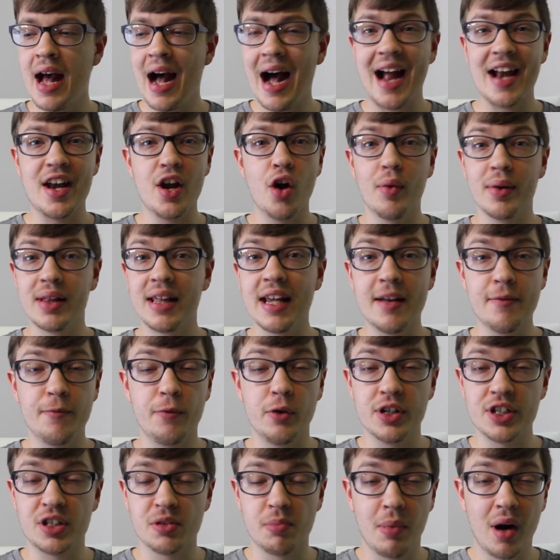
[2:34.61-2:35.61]
I know with
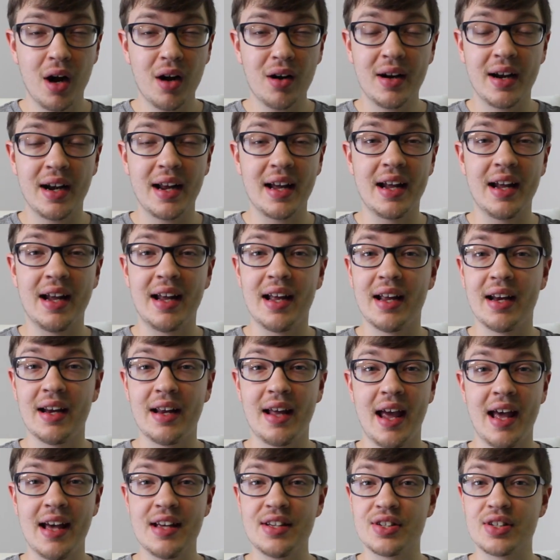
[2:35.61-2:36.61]
influencer marketing, it
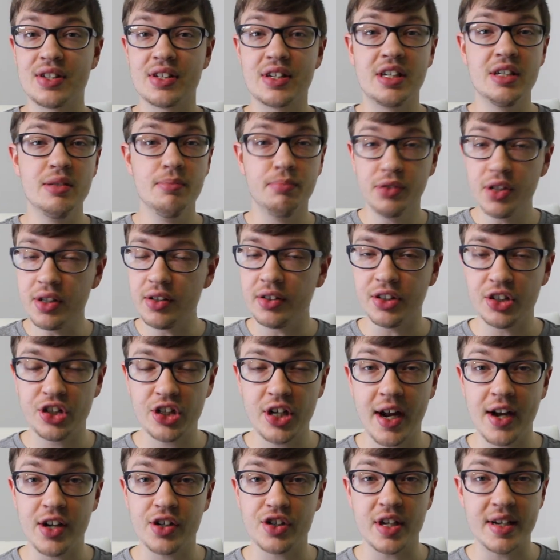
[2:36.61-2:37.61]
has completely
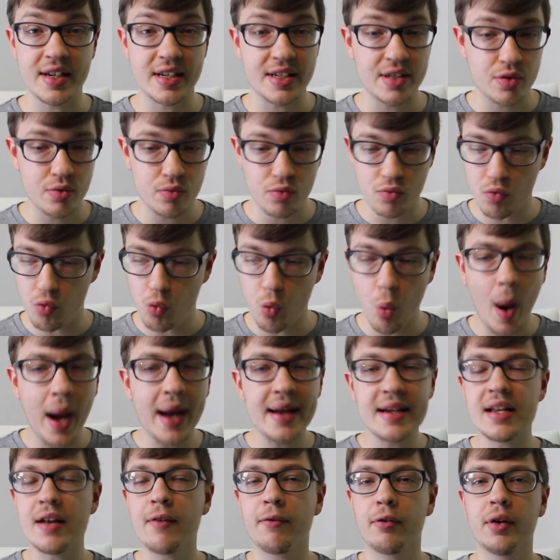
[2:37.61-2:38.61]
changed. It's
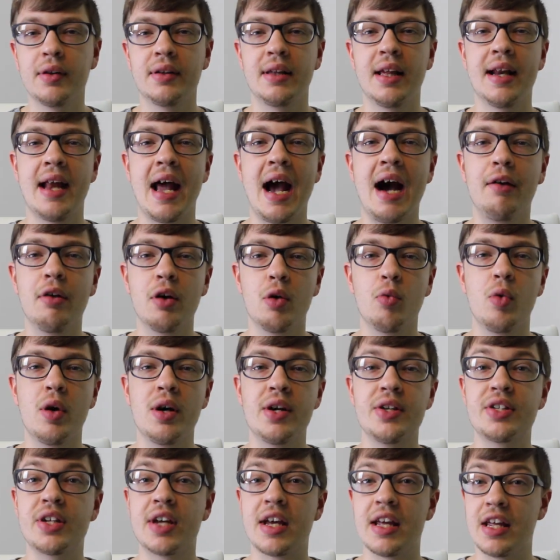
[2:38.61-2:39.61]
way different than how it
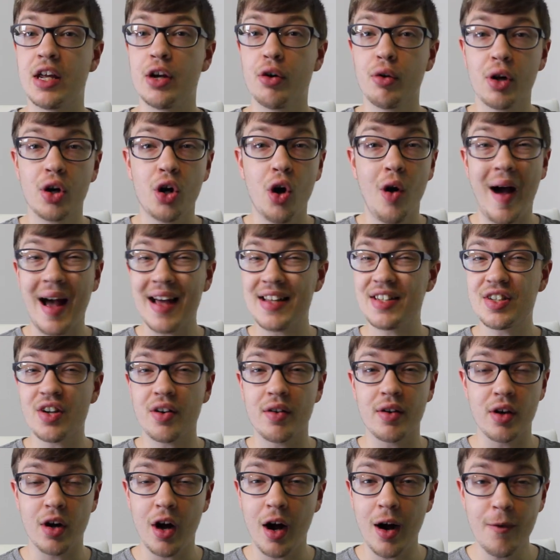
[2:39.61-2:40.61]
was a year ago. I
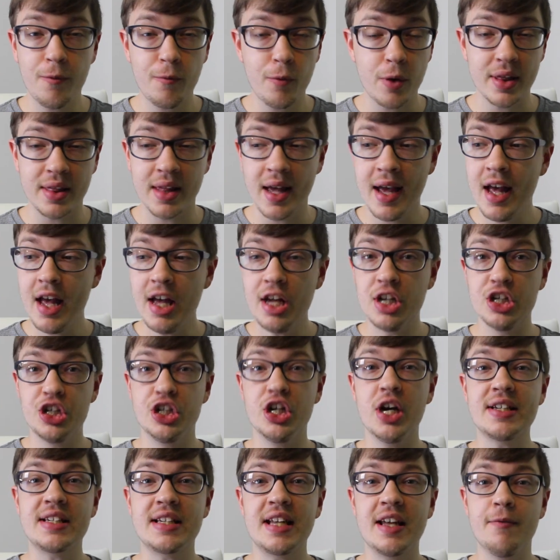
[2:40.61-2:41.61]
started off with
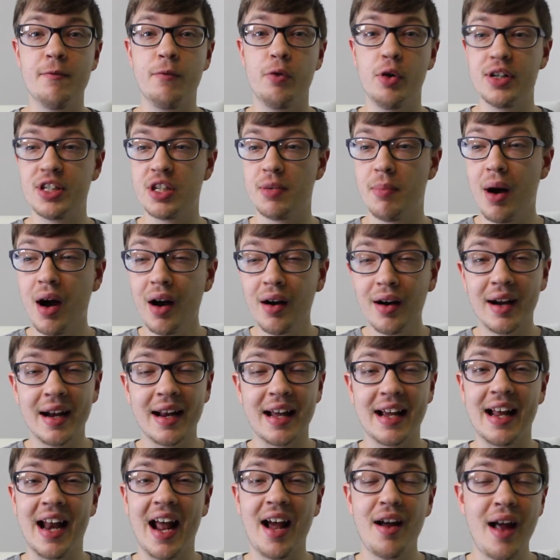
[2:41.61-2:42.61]
just influencer
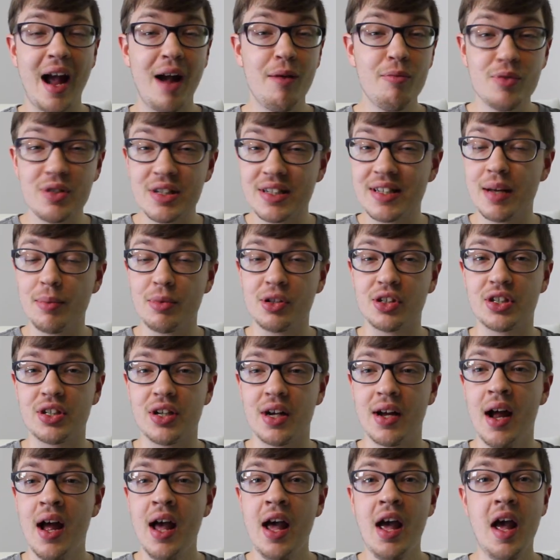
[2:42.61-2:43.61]
marketing, and I was able
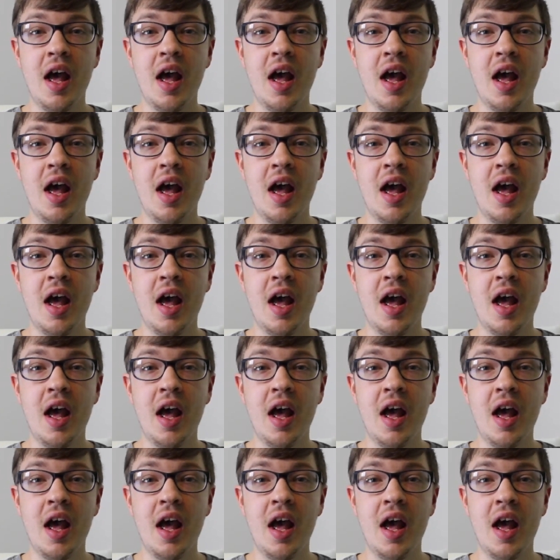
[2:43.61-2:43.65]
to